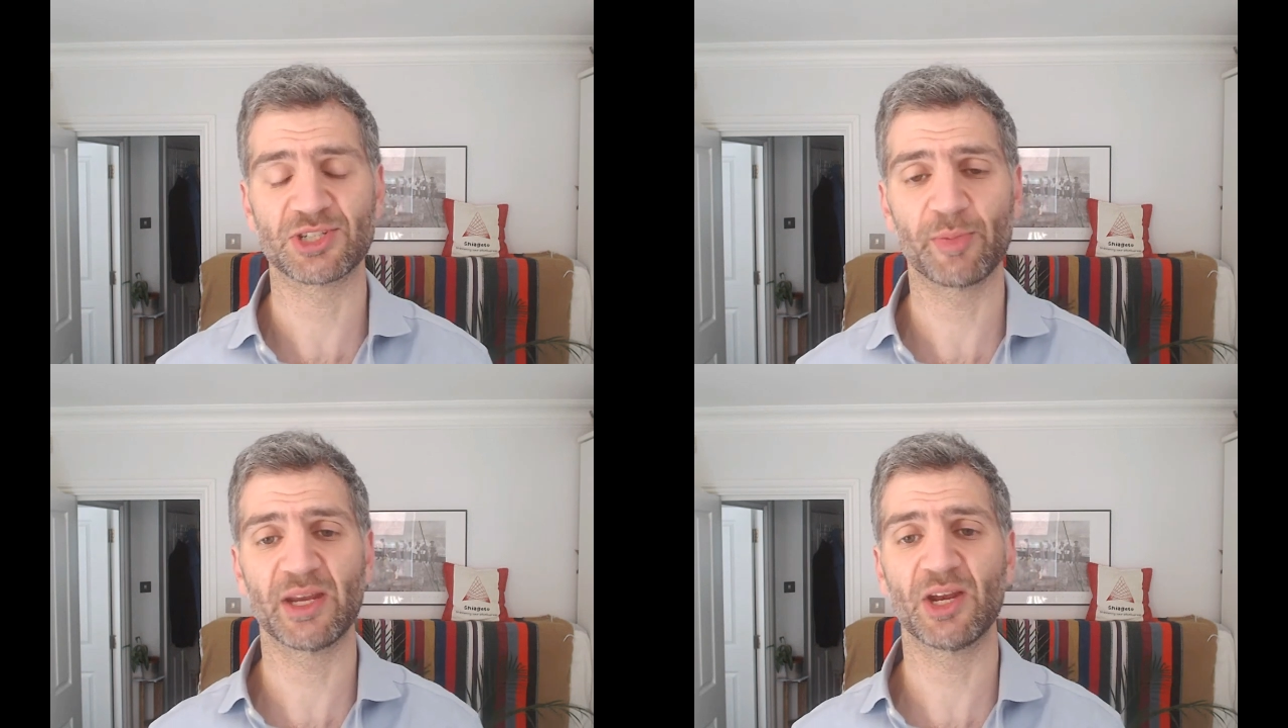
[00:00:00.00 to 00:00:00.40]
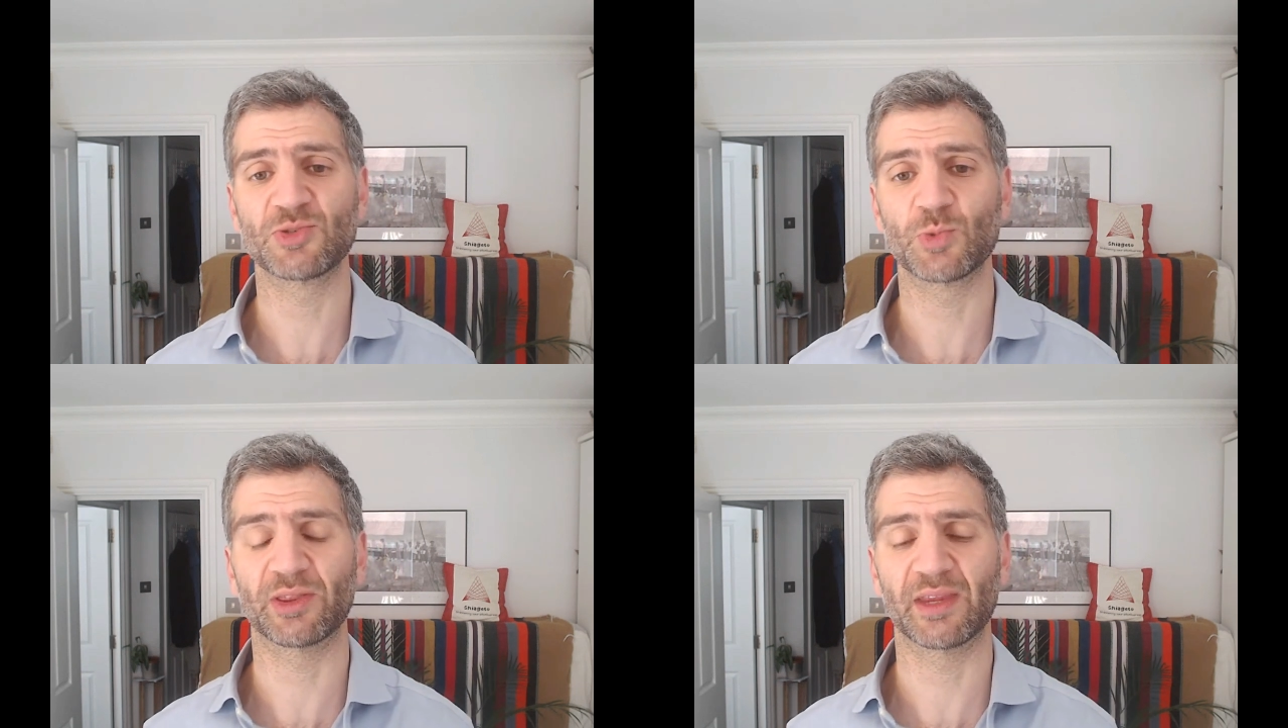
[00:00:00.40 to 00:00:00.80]
Nobody
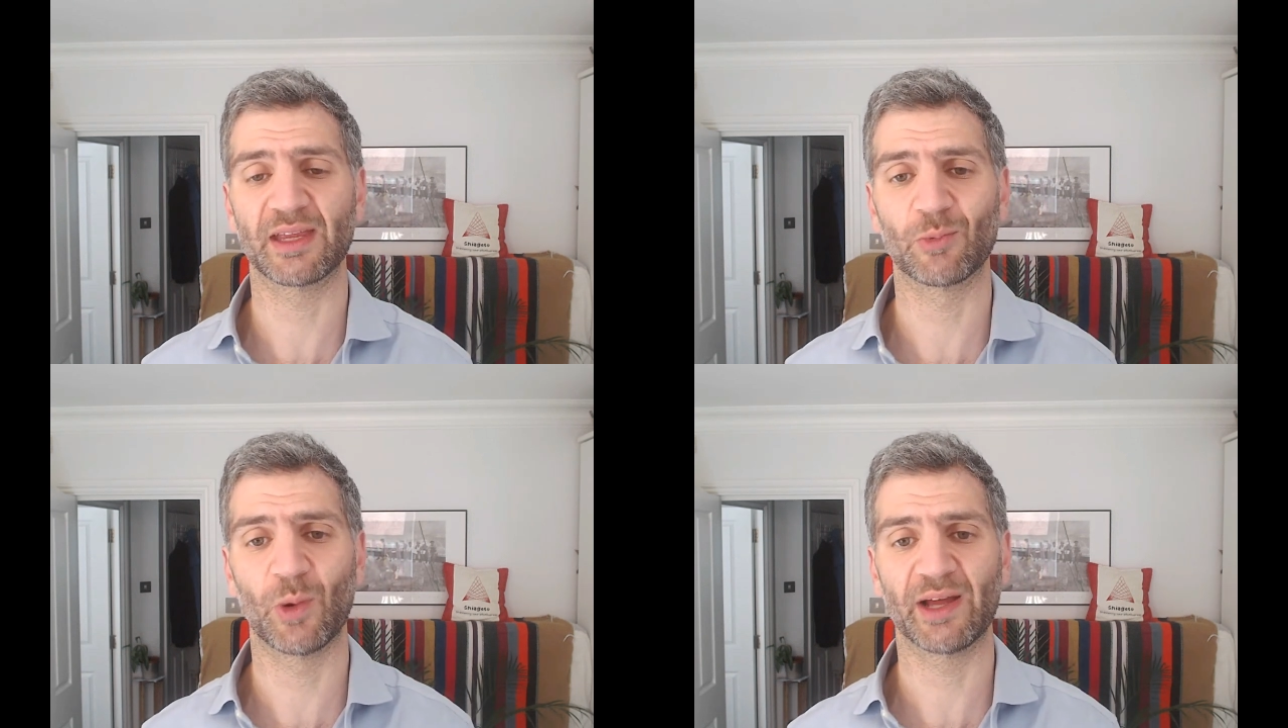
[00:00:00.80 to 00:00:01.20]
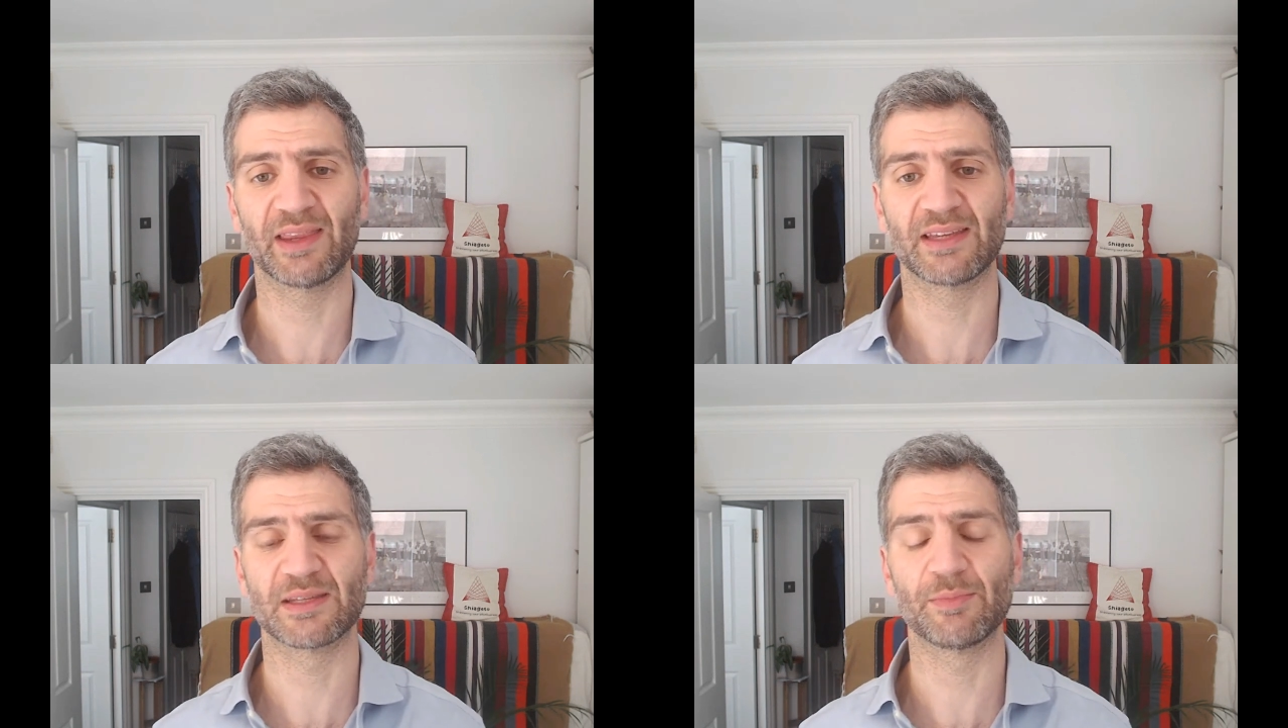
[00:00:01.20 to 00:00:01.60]
knows what that why
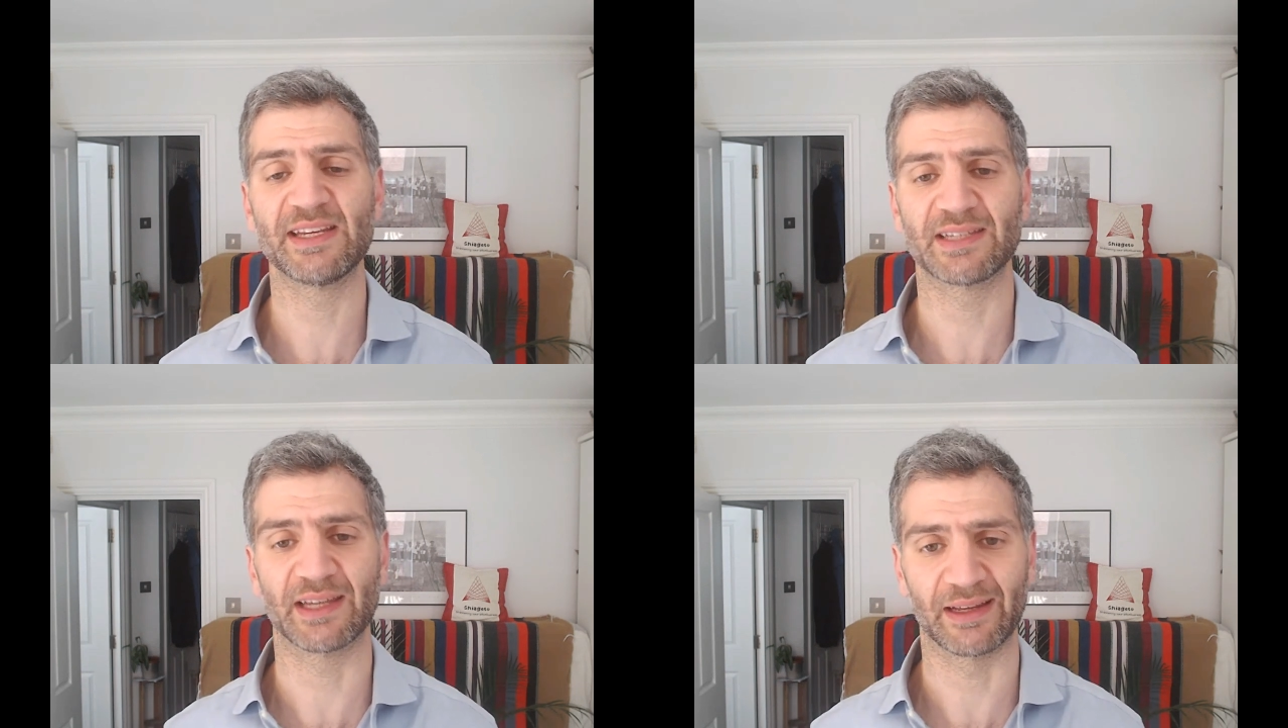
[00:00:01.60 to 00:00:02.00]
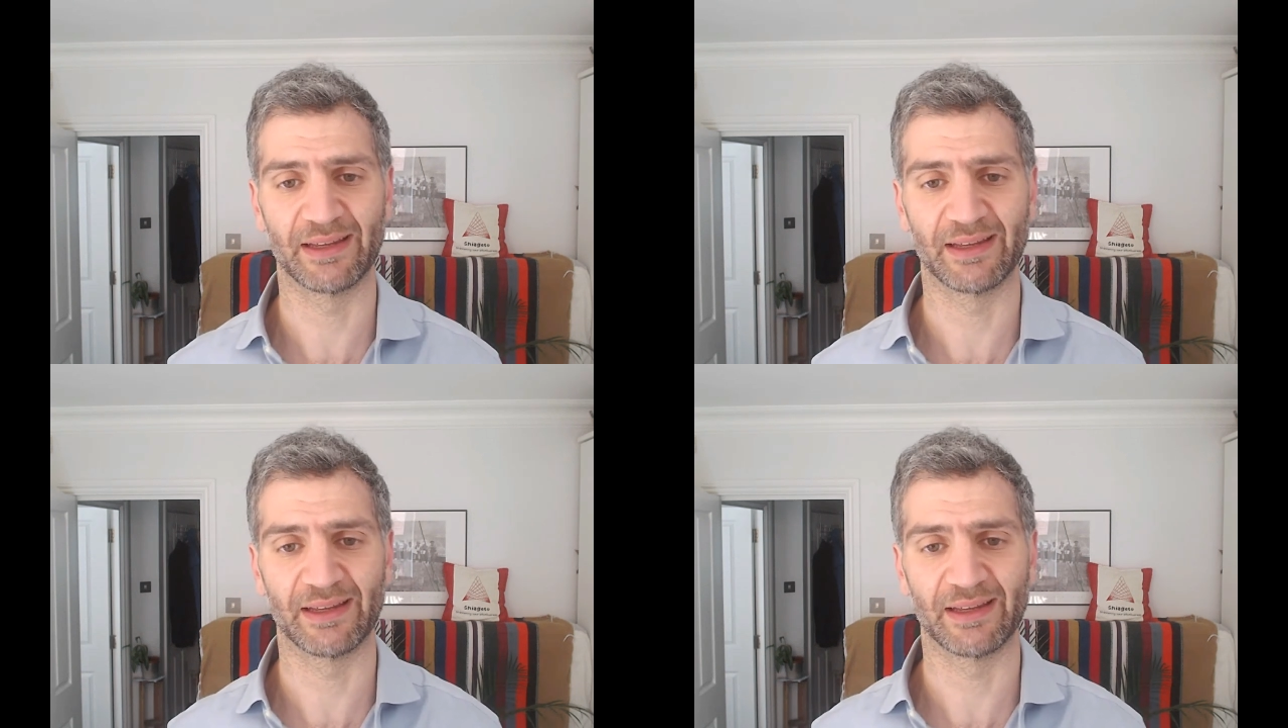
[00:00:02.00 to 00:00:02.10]
there's the meeting.